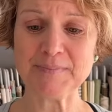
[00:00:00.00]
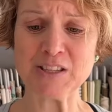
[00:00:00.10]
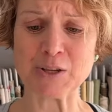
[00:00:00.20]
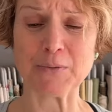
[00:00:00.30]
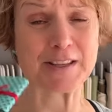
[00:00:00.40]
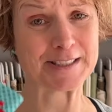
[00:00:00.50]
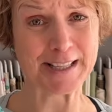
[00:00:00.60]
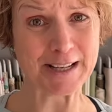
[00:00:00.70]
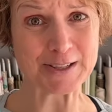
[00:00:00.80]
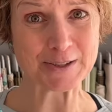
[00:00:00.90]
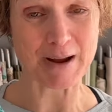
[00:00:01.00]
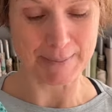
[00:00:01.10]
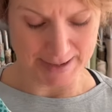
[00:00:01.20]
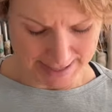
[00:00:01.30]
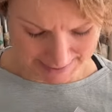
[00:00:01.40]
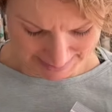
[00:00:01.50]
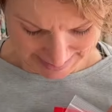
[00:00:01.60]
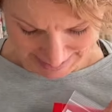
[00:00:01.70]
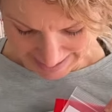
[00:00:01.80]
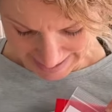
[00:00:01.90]
So this is a little scrappy,
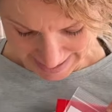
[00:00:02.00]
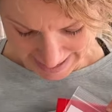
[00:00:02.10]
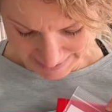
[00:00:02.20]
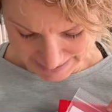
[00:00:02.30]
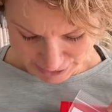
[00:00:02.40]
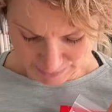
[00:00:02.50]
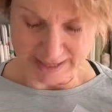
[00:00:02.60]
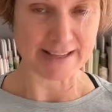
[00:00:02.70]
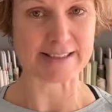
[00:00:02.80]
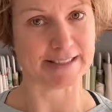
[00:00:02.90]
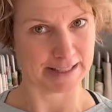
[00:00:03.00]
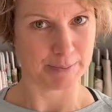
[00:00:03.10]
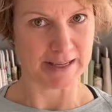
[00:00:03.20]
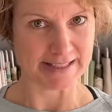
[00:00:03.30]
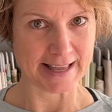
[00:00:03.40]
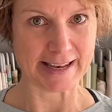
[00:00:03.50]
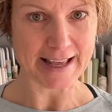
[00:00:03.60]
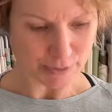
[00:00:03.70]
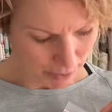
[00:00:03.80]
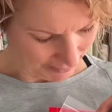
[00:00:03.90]
and this one is a 6-piece set
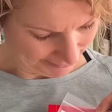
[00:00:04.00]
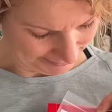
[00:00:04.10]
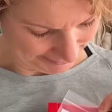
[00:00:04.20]
as well.